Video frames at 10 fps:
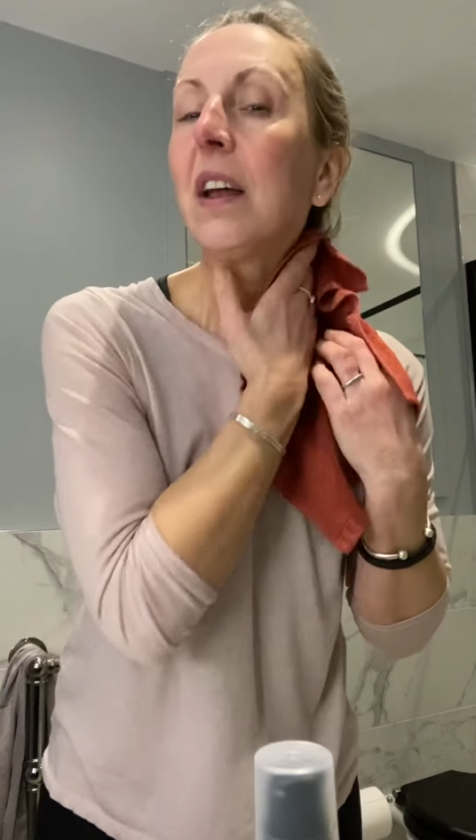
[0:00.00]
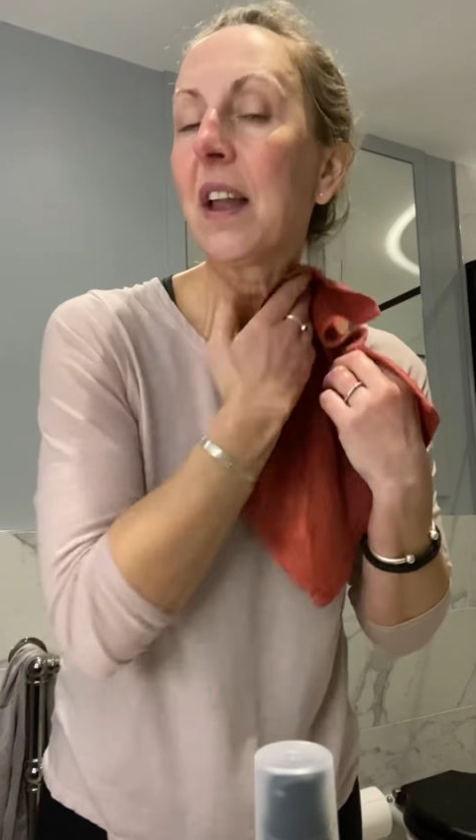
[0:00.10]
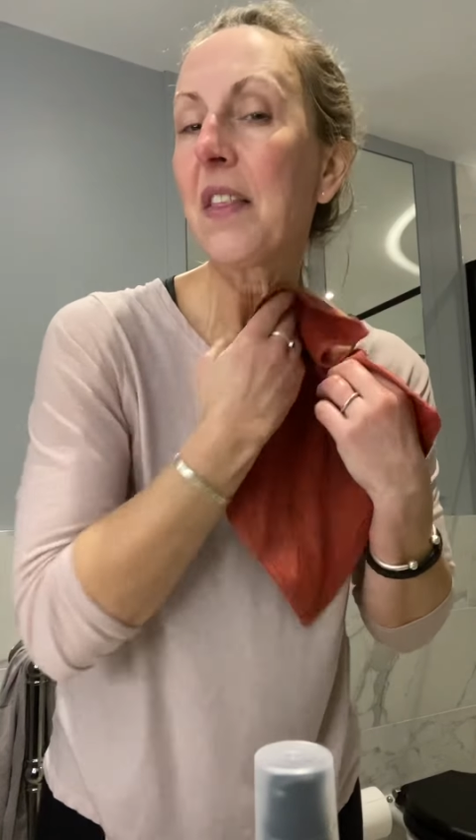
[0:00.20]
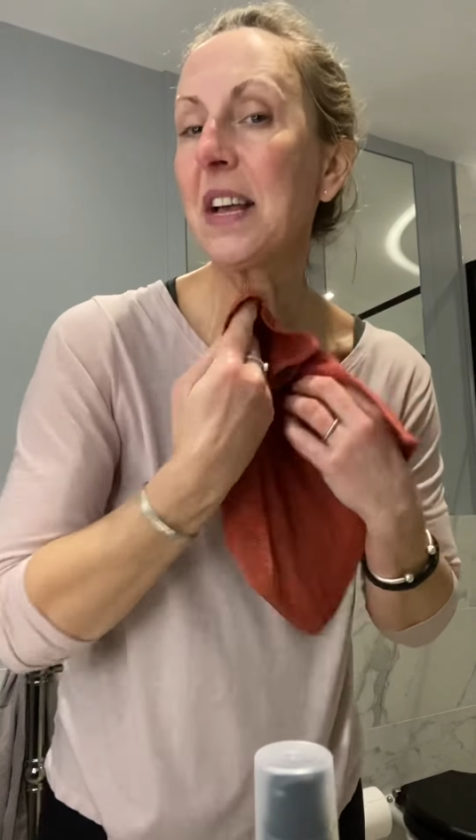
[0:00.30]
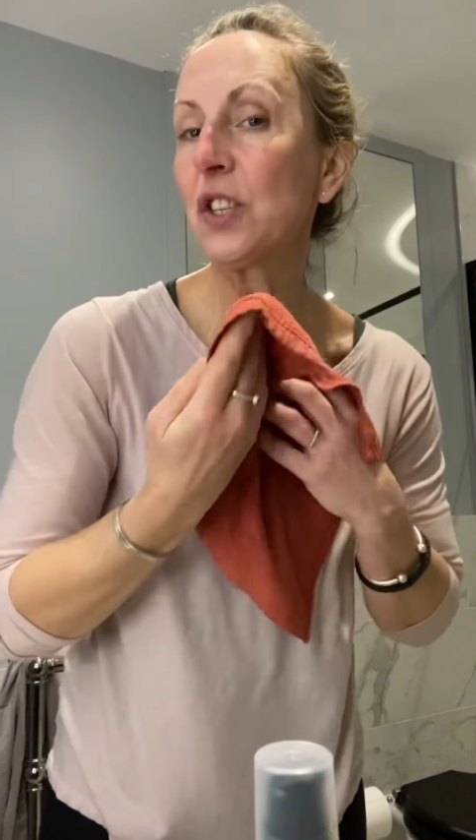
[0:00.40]
Now
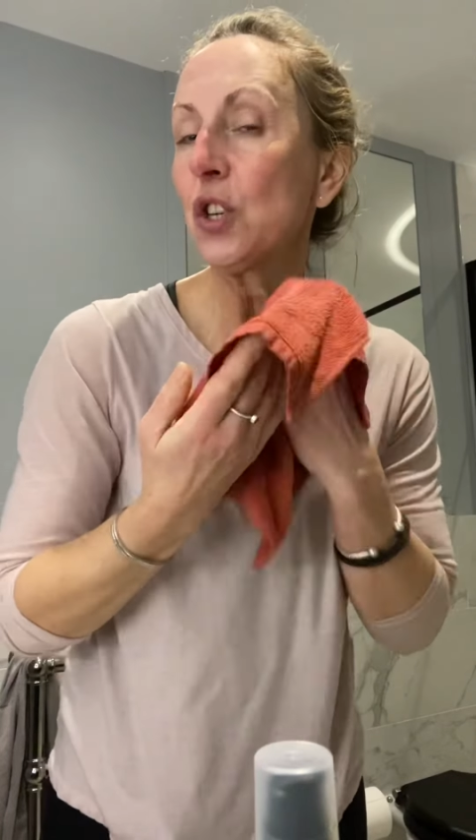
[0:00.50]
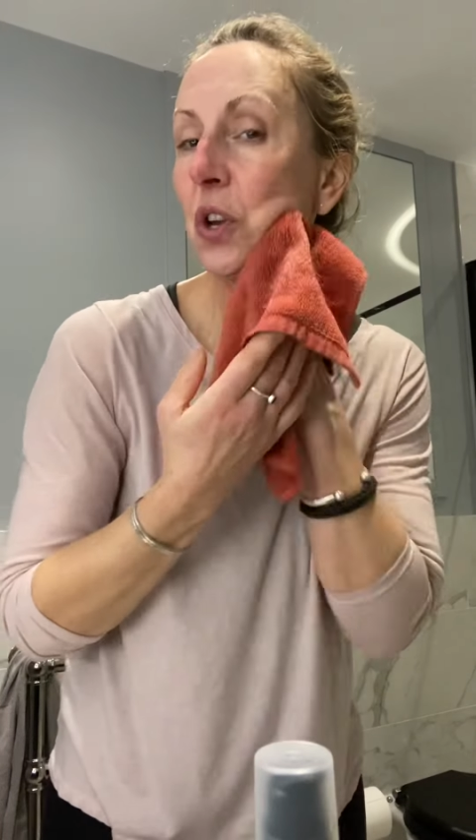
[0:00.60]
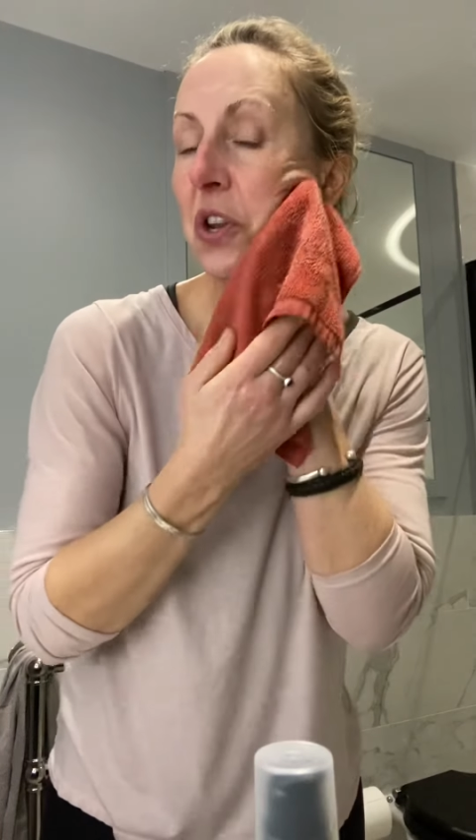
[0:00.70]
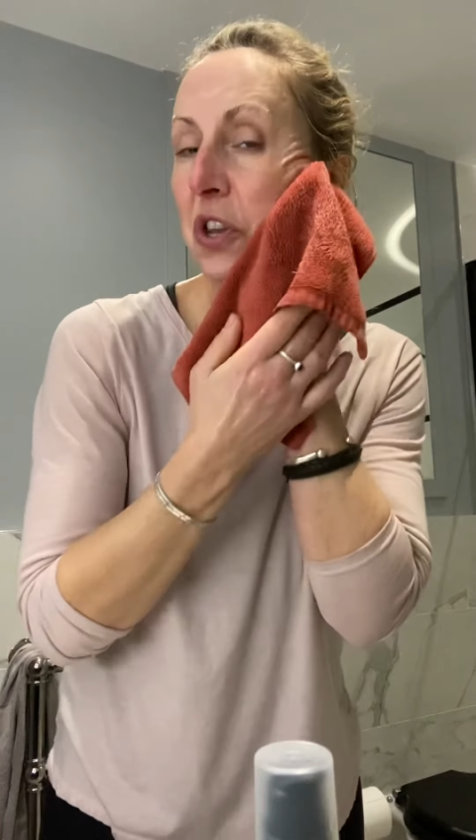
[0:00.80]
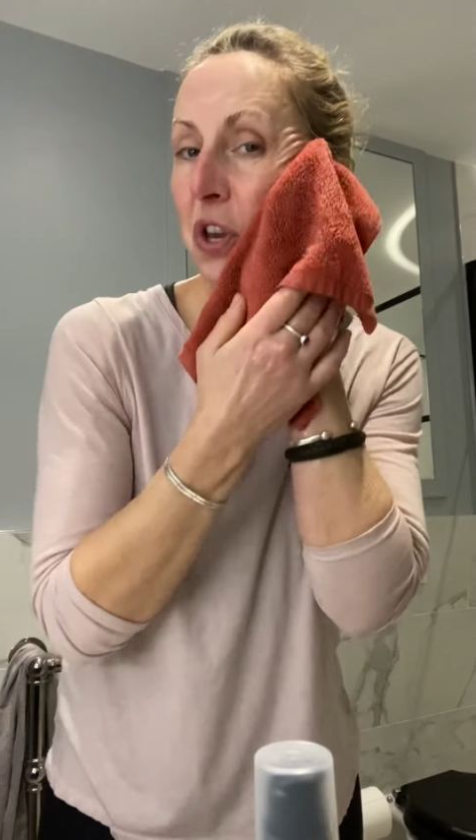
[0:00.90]
that's, you
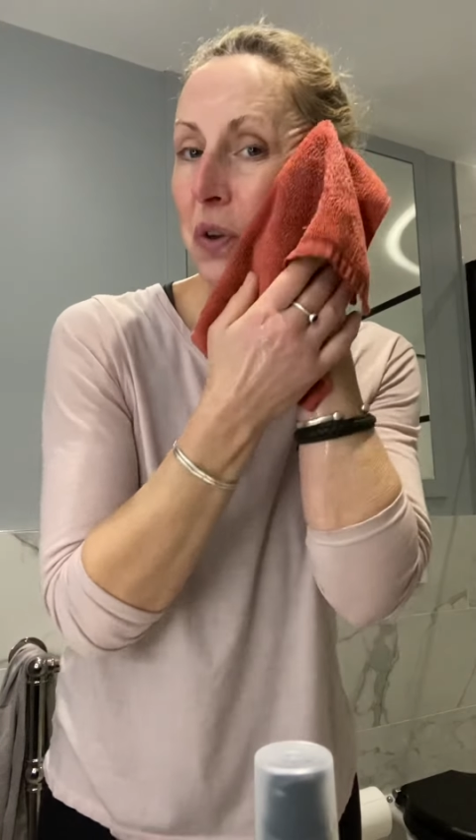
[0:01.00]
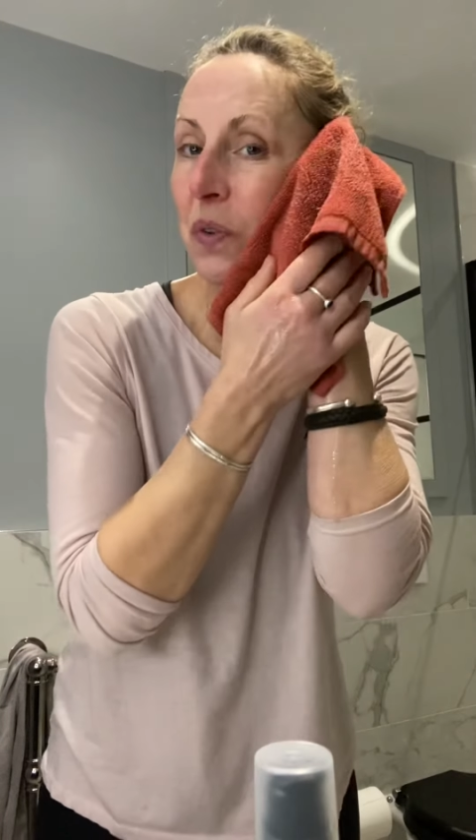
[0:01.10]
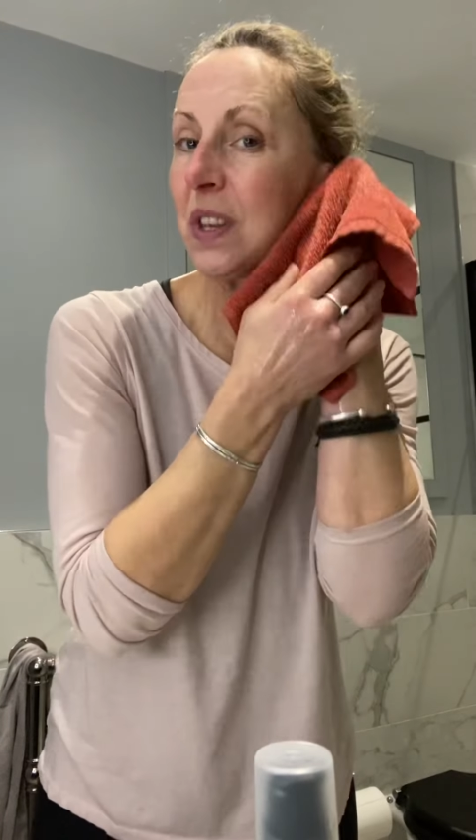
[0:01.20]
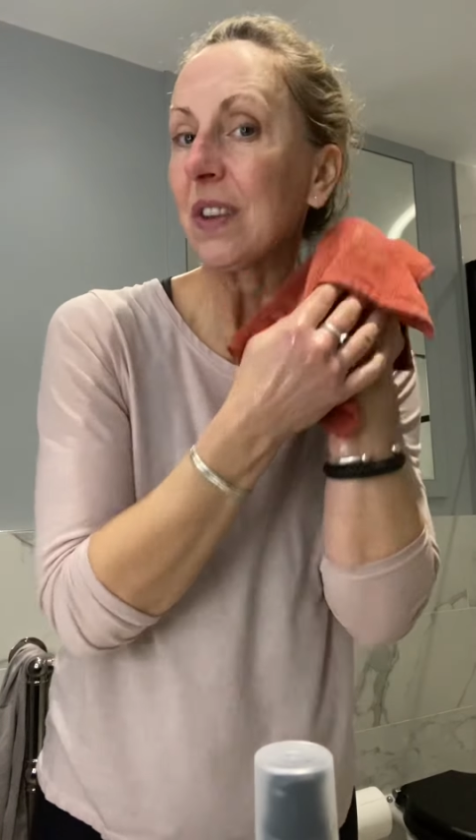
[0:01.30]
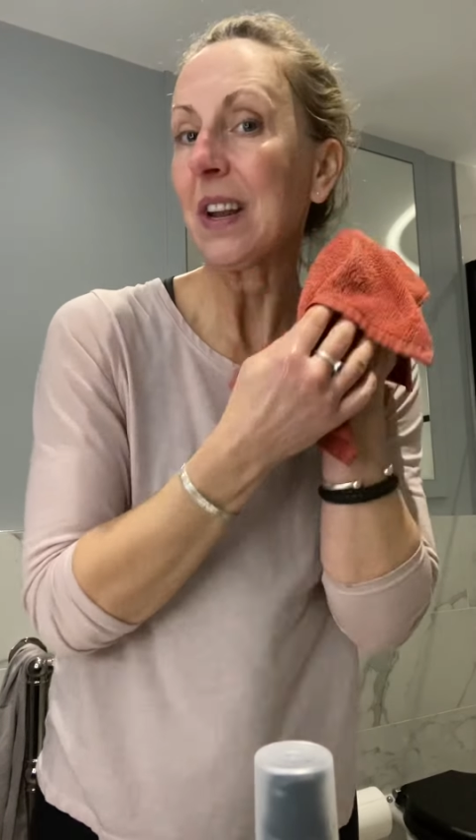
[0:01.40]
can use this